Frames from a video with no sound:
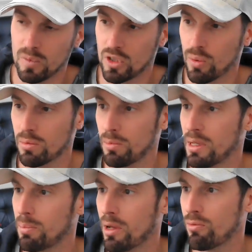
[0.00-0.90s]
So what I
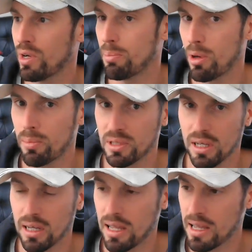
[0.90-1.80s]
mean by repurpose
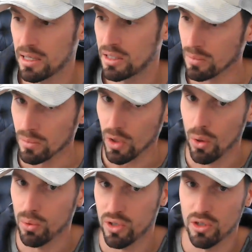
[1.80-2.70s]
it is
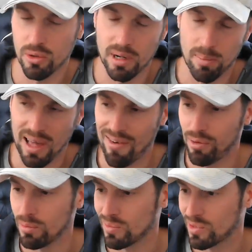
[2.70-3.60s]
all social media
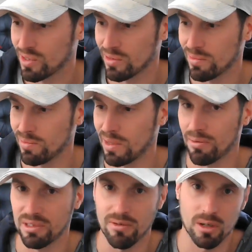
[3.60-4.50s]
platforms
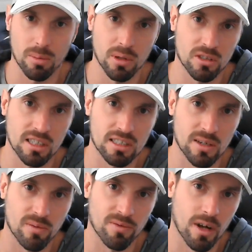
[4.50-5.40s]
of different communities,
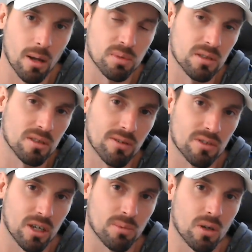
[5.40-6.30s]
different vibes,
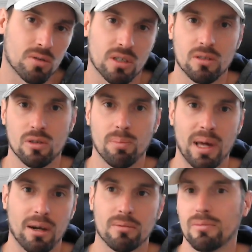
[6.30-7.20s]
different types of content do
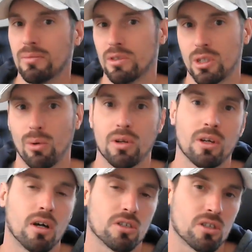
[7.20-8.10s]
better and so on. You
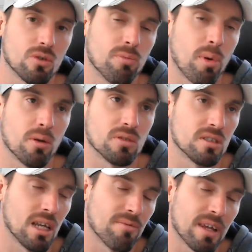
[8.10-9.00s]
can't just sort of post the
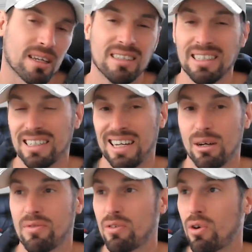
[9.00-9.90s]
same thing. Now,
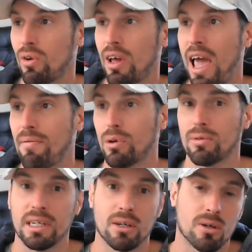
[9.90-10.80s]
if you've got like
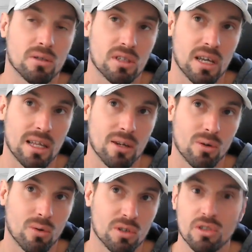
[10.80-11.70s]
evergreen content
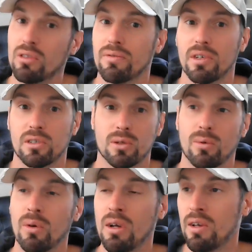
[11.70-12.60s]
or it's
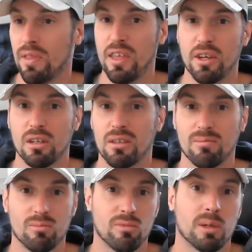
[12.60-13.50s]
universal, then you
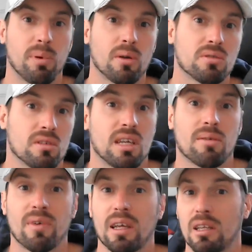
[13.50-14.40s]
can repost the
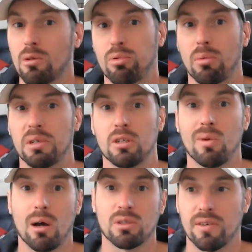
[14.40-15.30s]
same thing and you'll probably do
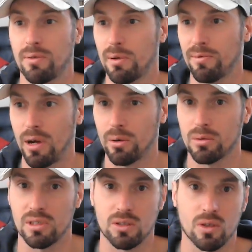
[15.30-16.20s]
well. So if it went viral
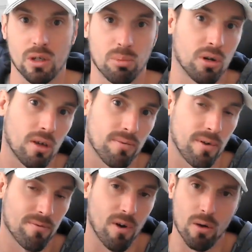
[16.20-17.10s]
on TikTok, it'd probably
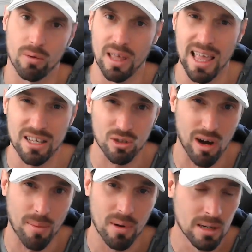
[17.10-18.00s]
go viral on
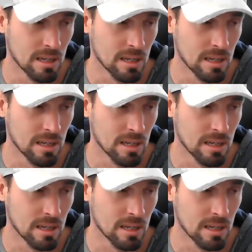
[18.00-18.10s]
Instagram.